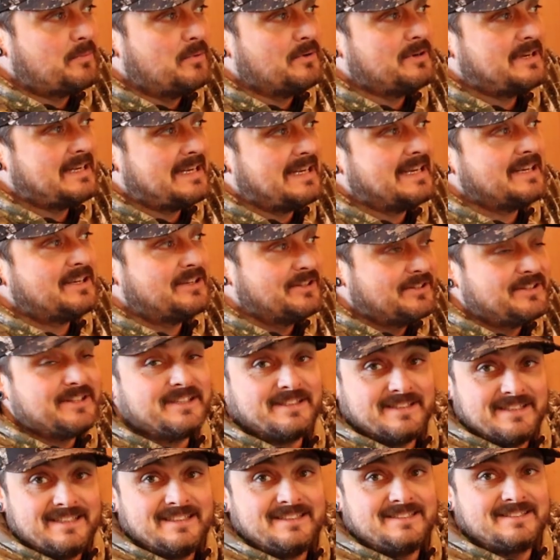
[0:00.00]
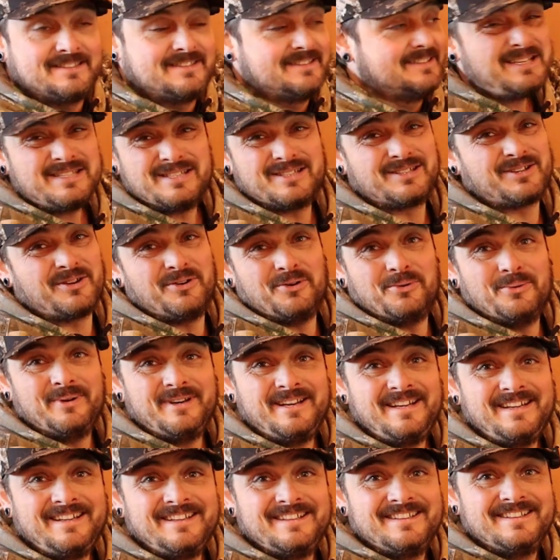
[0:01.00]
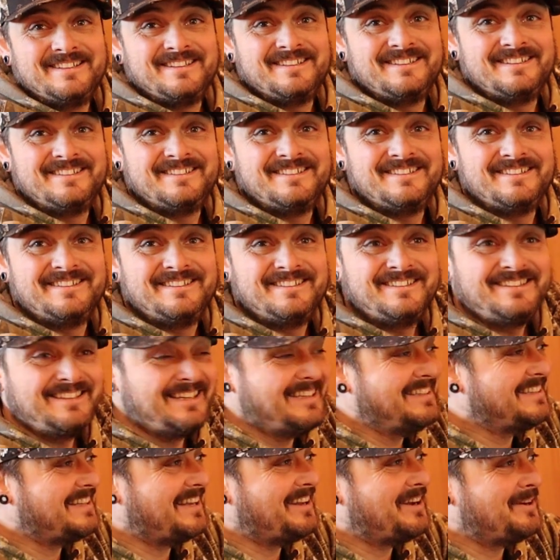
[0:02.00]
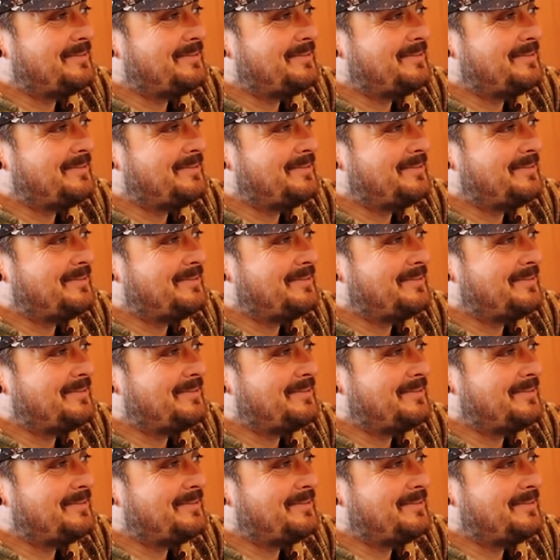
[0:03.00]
I want to get good at this. This is cool, isn't it?